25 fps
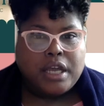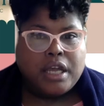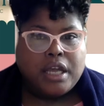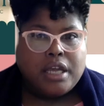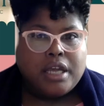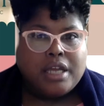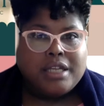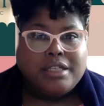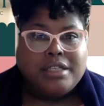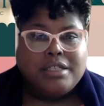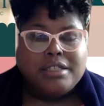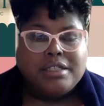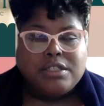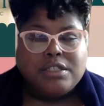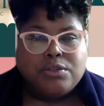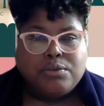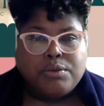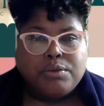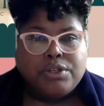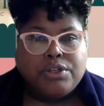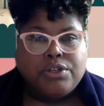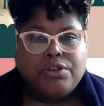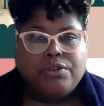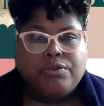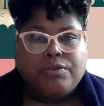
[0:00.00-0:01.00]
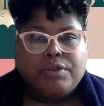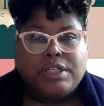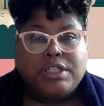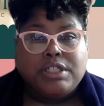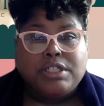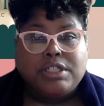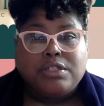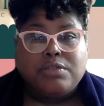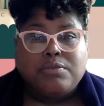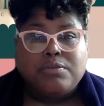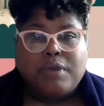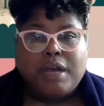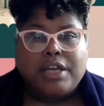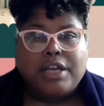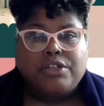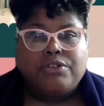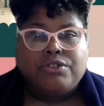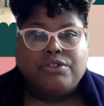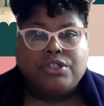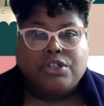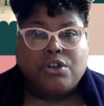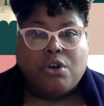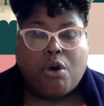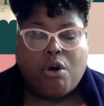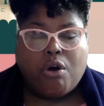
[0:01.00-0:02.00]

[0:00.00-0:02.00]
And this is one of the reasons why you should